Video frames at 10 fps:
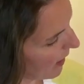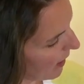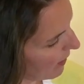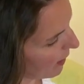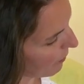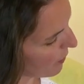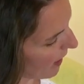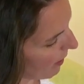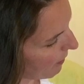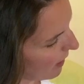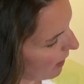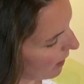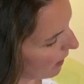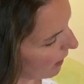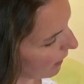And then if you have
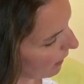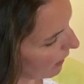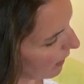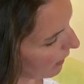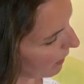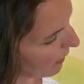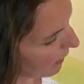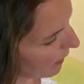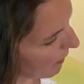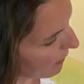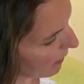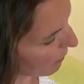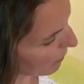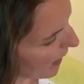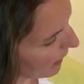
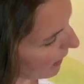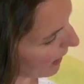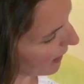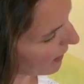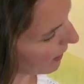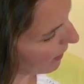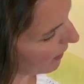right aligned,